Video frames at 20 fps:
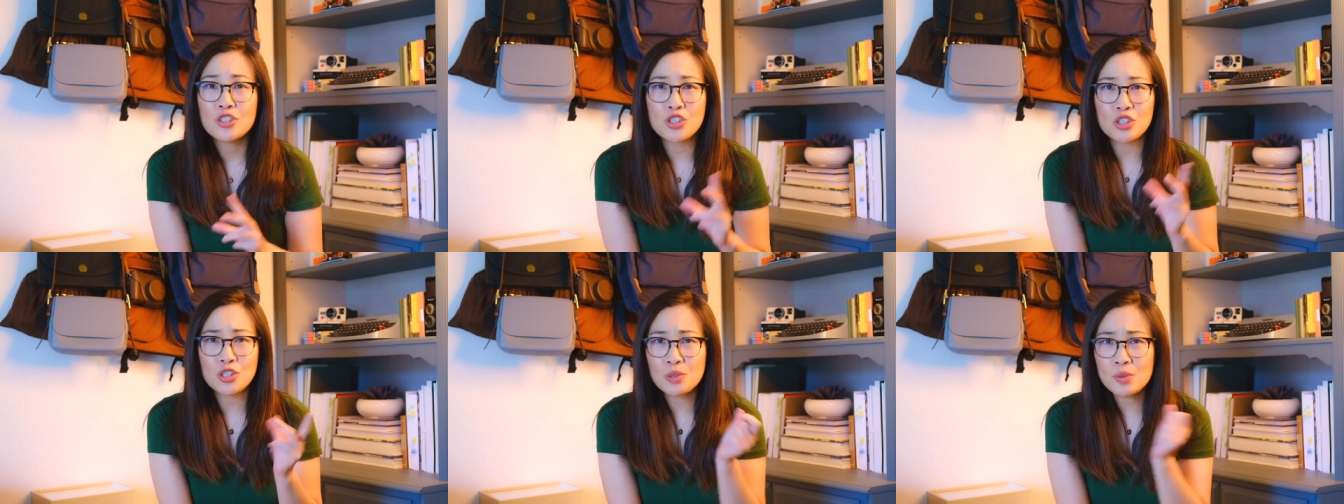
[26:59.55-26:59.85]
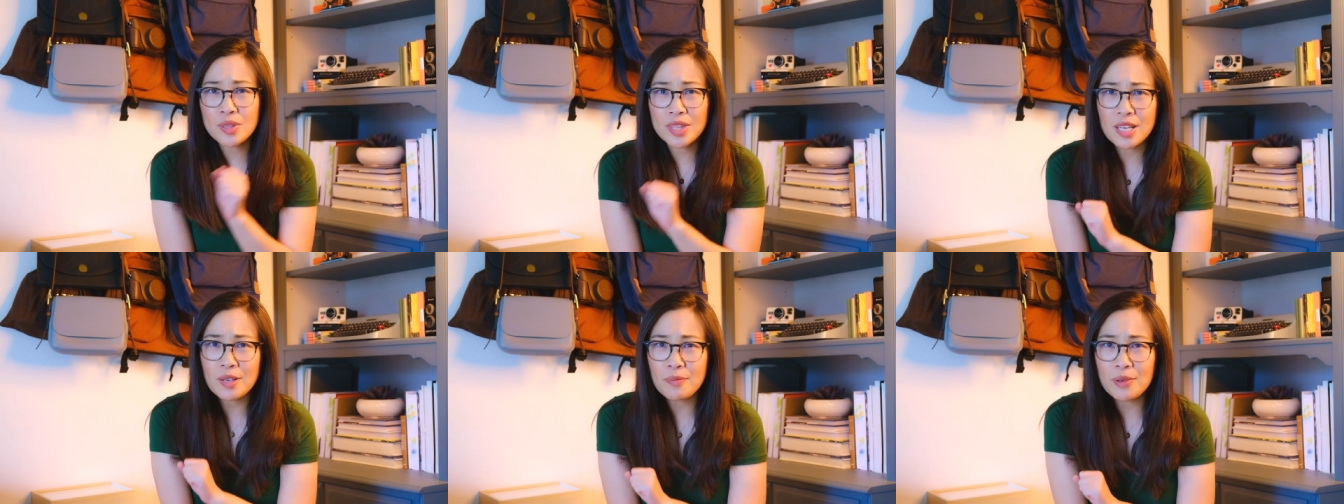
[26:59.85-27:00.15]
Do you
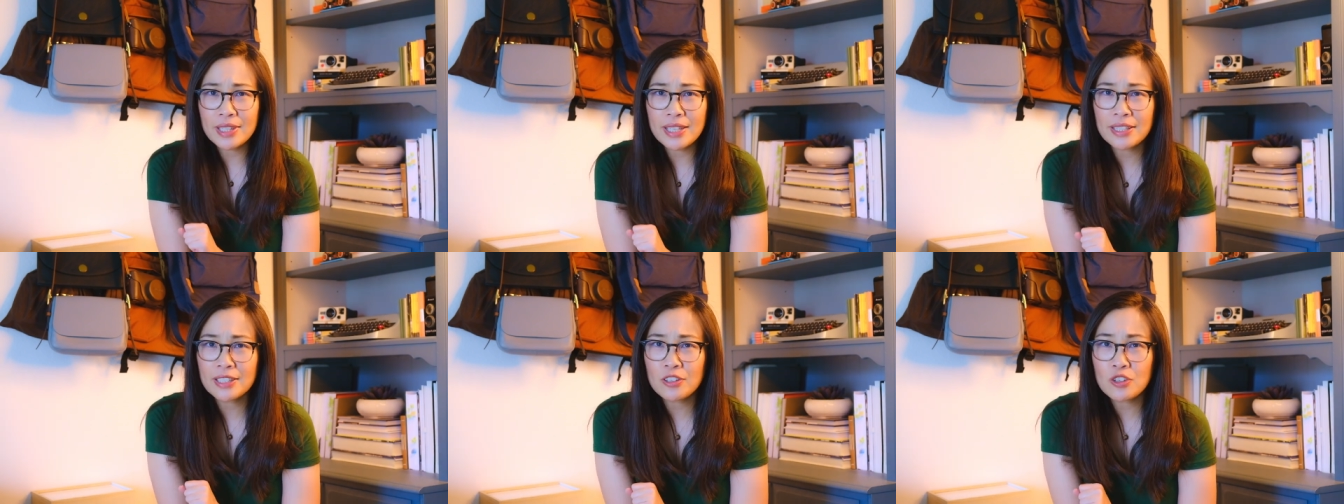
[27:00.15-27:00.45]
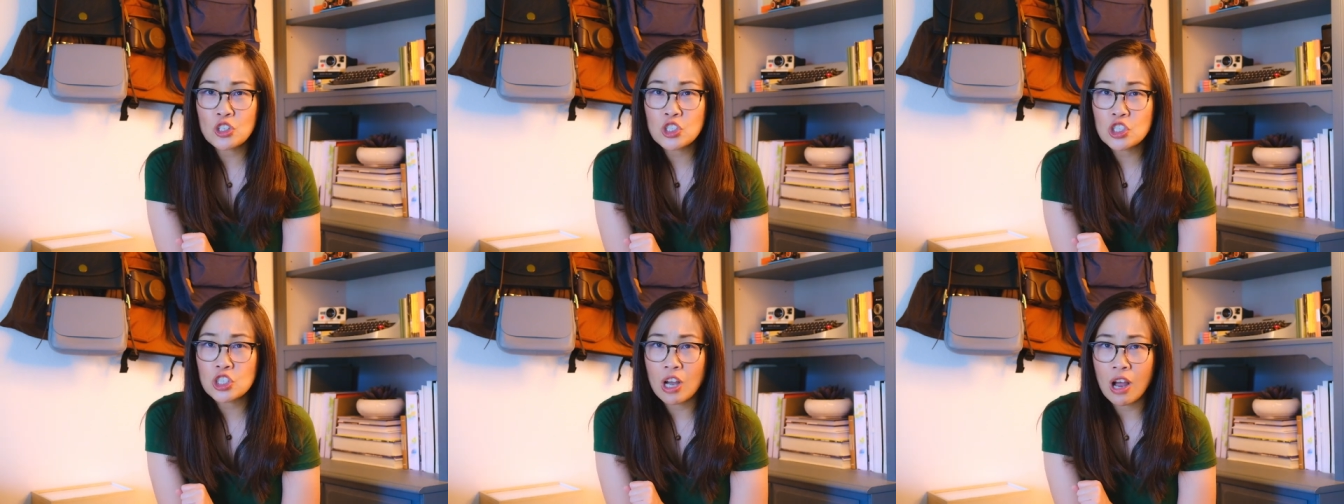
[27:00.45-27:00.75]
think
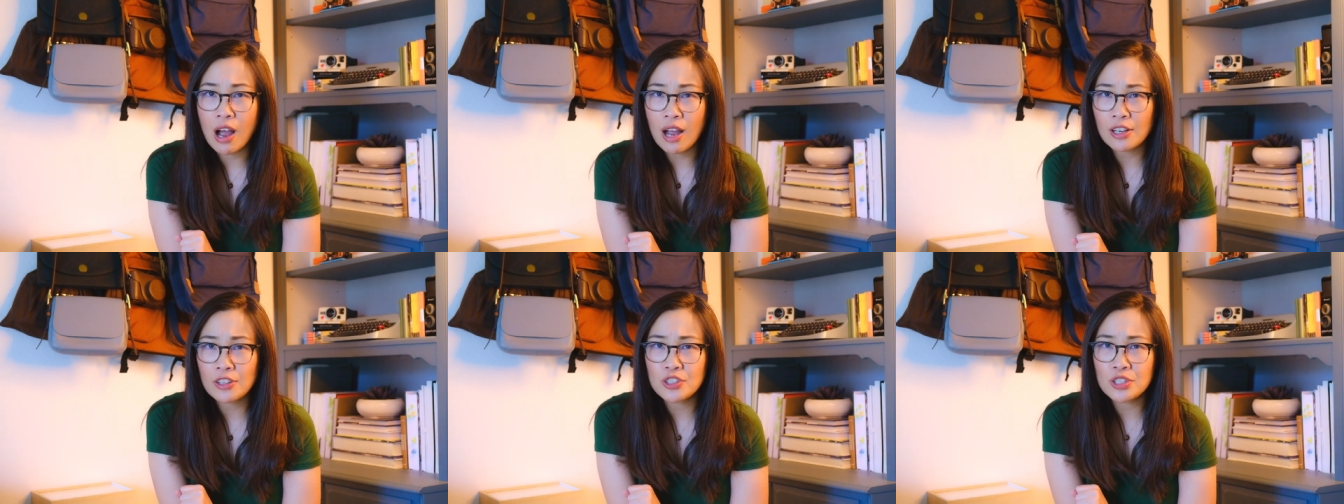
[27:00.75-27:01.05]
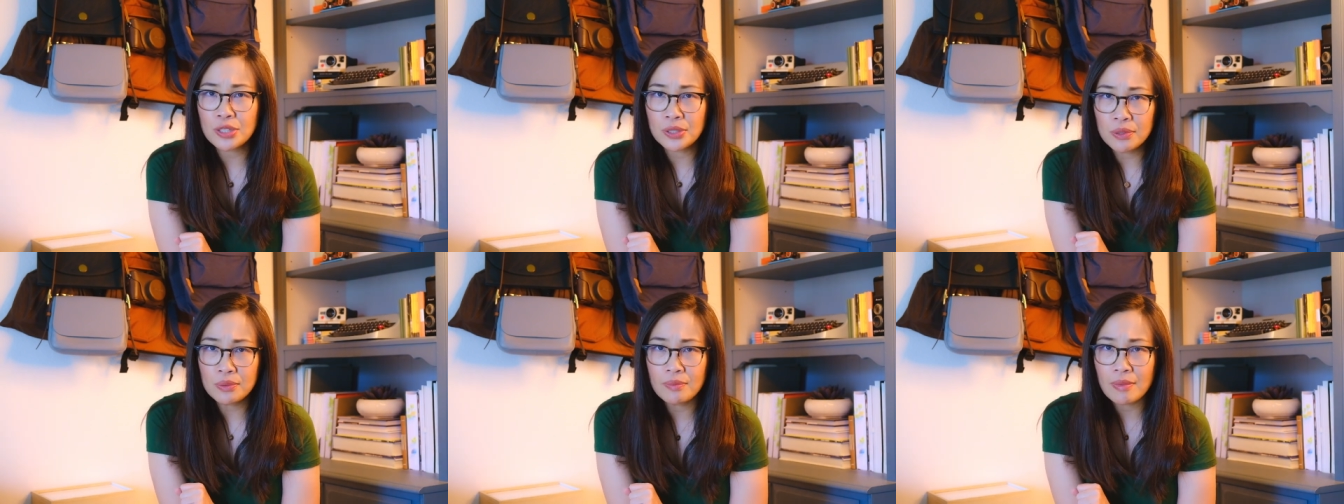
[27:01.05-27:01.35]
millennials talk
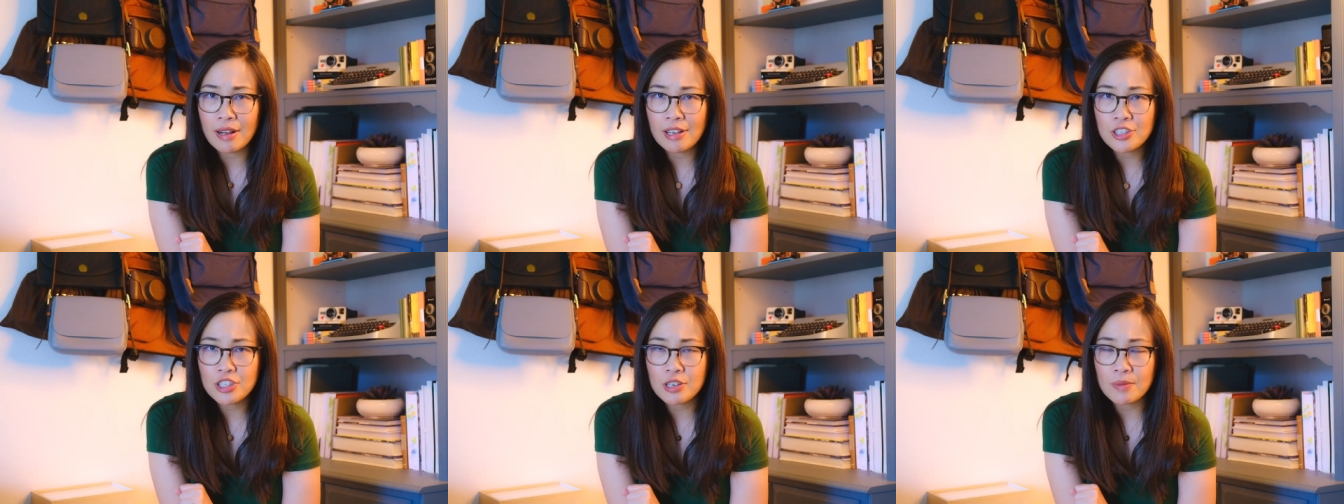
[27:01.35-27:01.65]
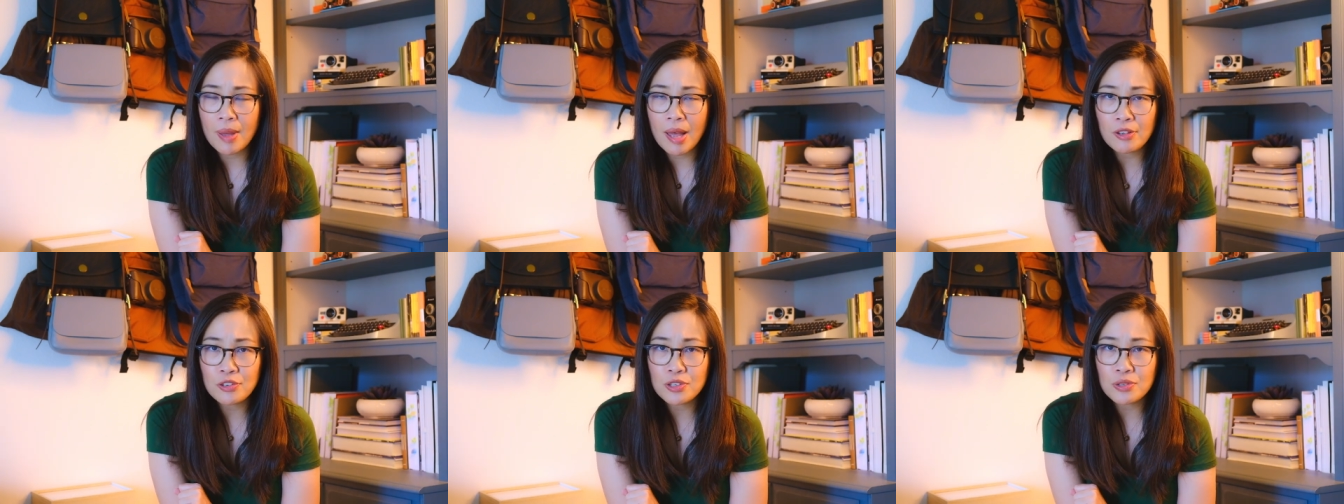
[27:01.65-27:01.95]
too much
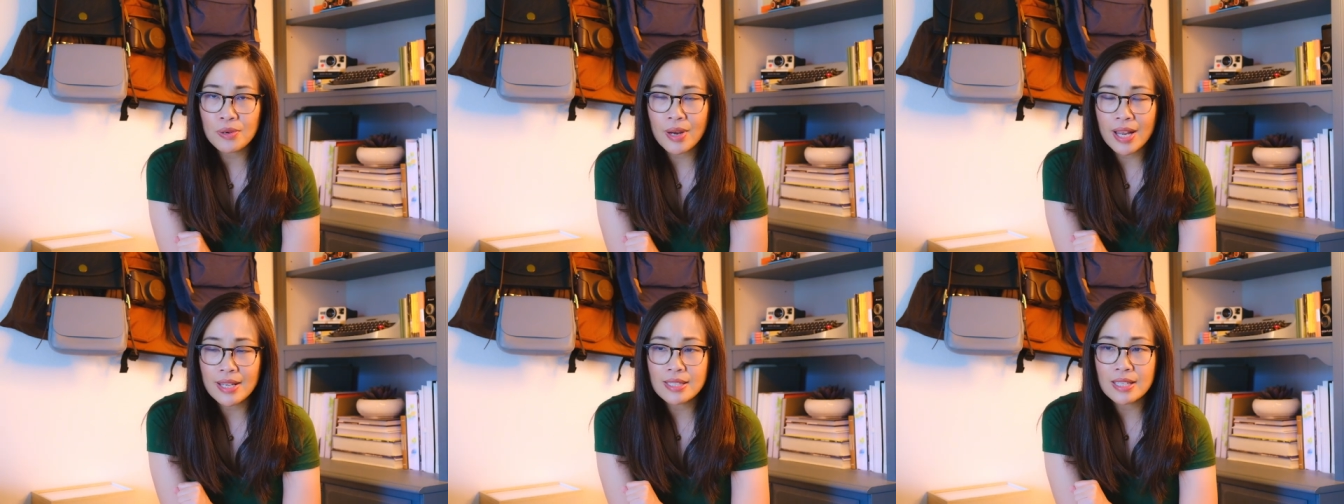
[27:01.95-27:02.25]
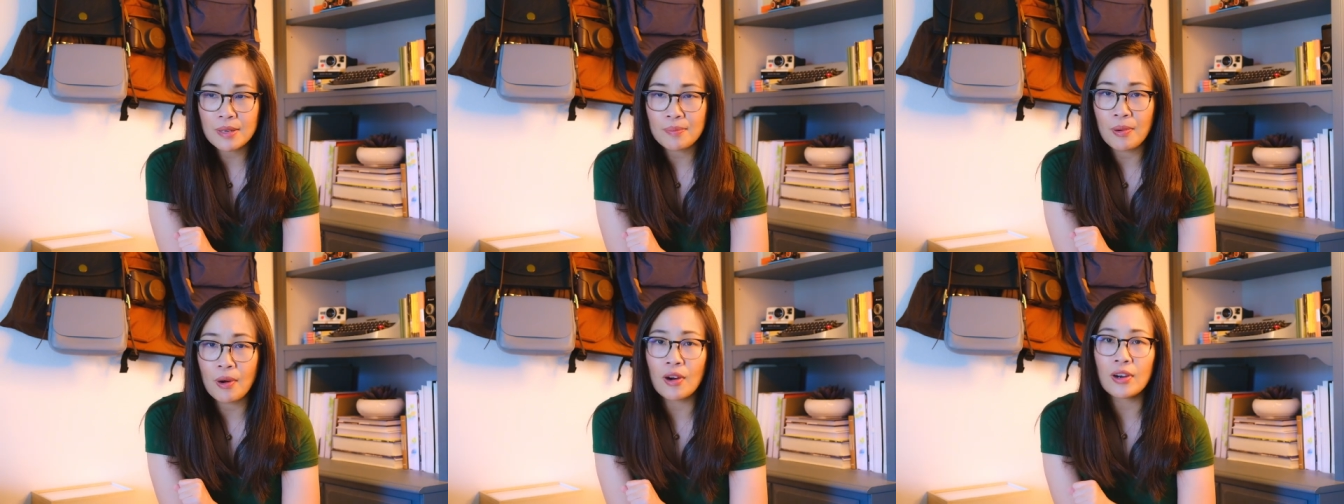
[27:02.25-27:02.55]
about
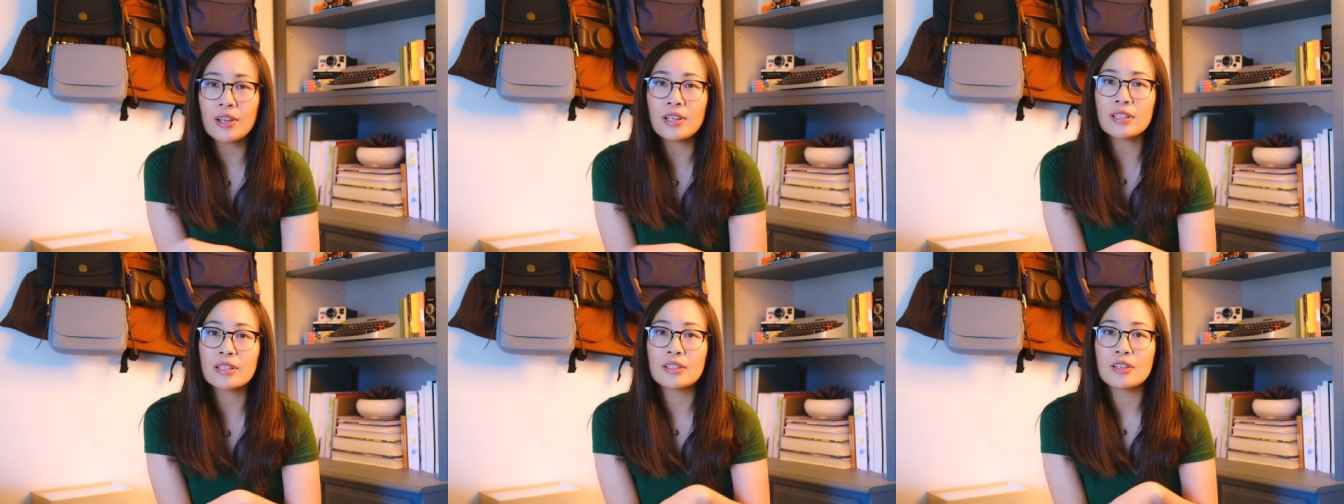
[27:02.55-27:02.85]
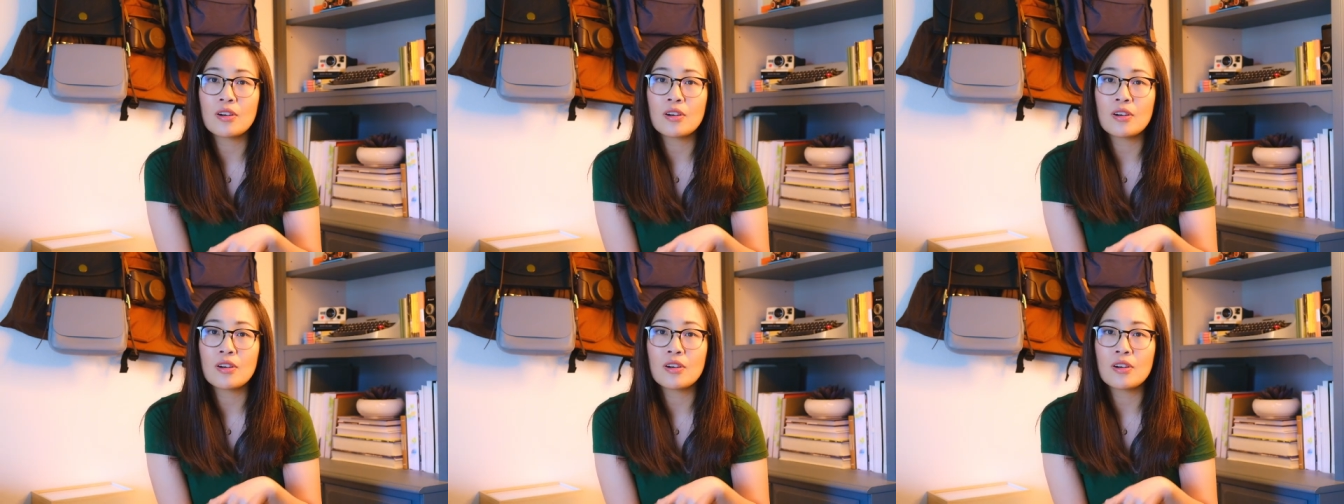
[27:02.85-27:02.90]
Jurassic Park?